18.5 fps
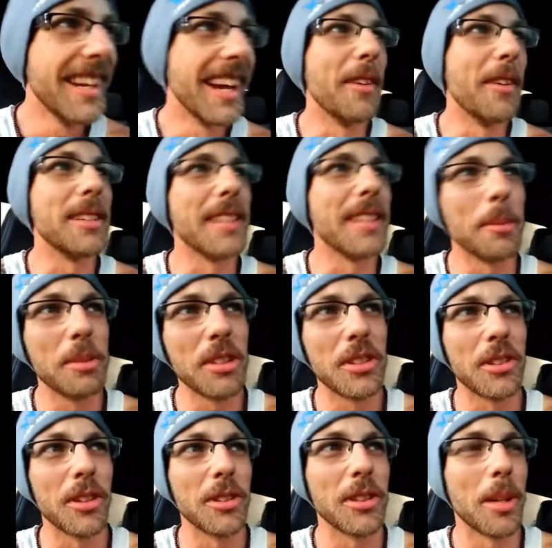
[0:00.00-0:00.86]
Every time she
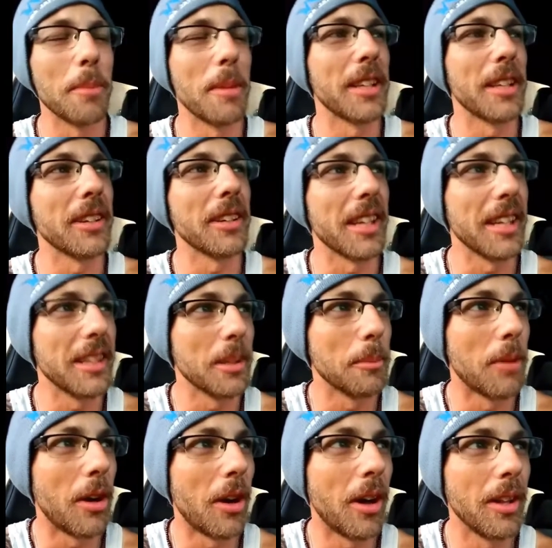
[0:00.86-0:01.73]
started talking about their
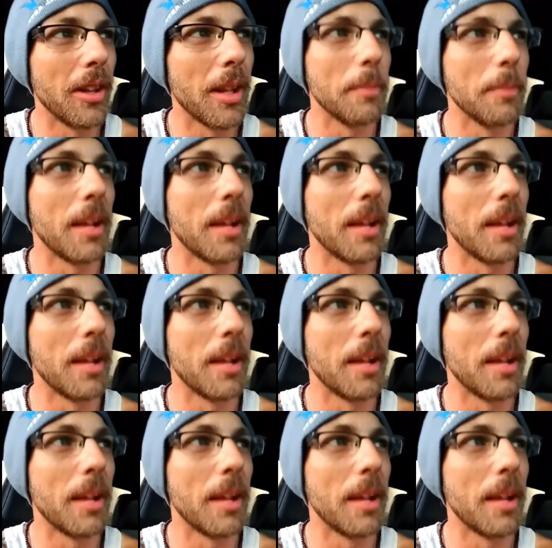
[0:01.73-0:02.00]
Kingdom Hall,